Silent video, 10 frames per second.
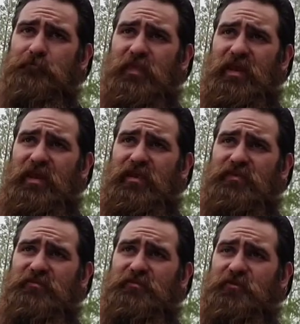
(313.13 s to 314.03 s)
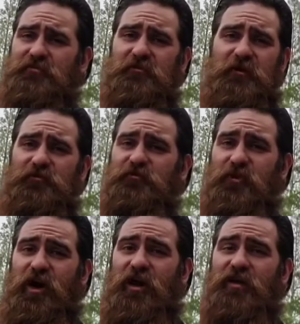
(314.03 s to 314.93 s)
it just felt
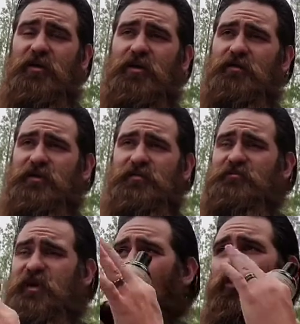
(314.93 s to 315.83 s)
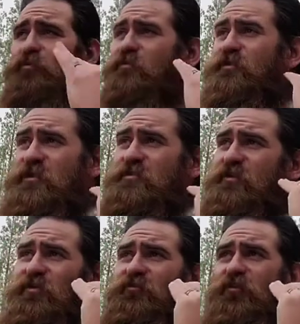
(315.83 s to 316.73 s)
dry. Like the scalp just
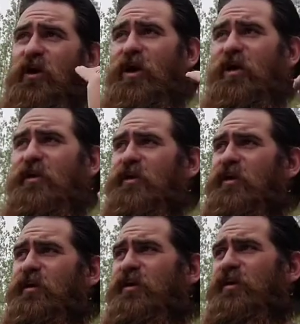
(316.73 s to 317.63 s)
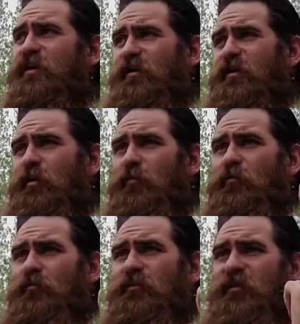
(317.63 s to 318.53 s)
felt dry.
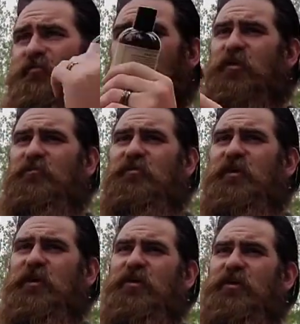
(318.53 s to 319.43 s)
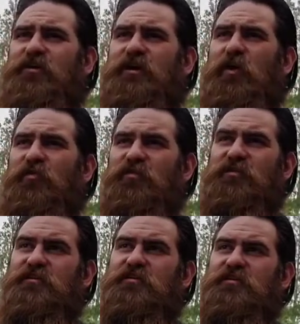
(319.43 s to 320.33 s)
It felt very
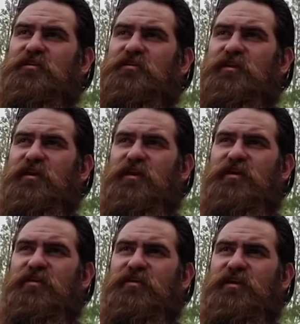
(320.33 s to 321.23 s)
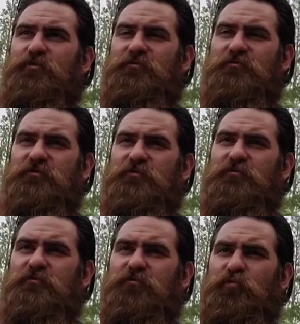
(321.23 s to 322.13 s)
unhealthy, and it was
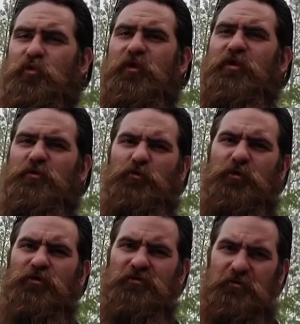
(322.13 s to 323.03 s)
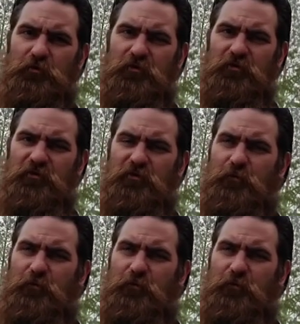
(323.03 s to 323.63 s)
pretty annoying to deal with.